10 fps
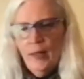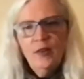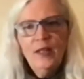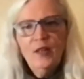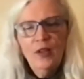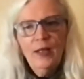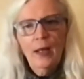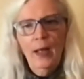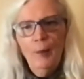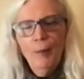teaching
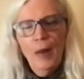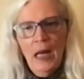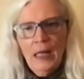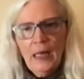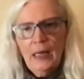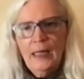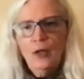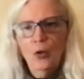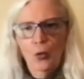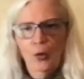a monthly
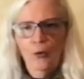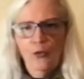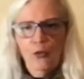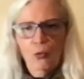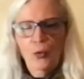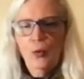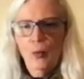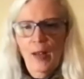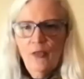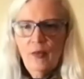course through the
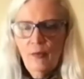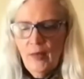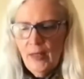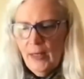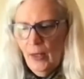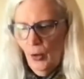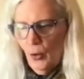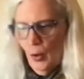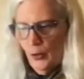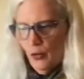rest of the year
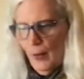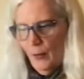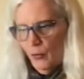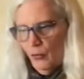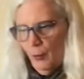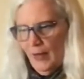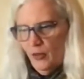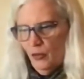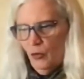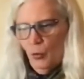called
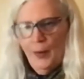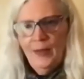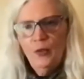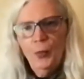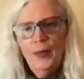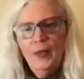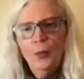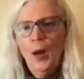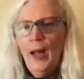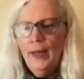Transformation
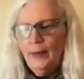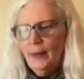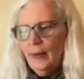2021.